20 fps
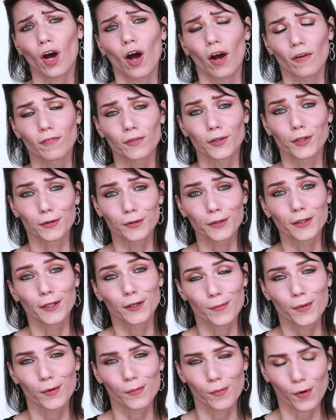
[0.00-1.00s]
offer you a
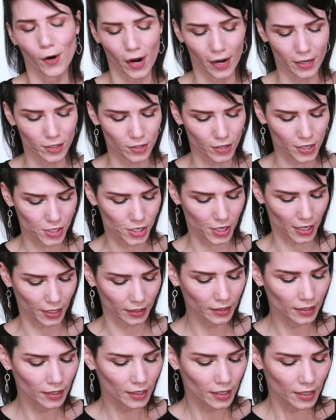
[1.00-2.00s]
little bit more
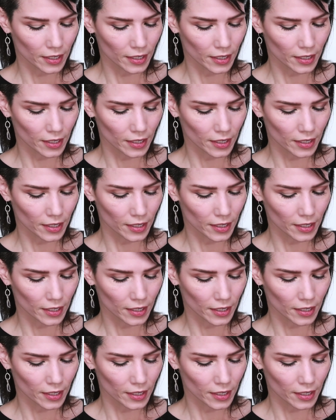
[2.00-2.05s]
hydration.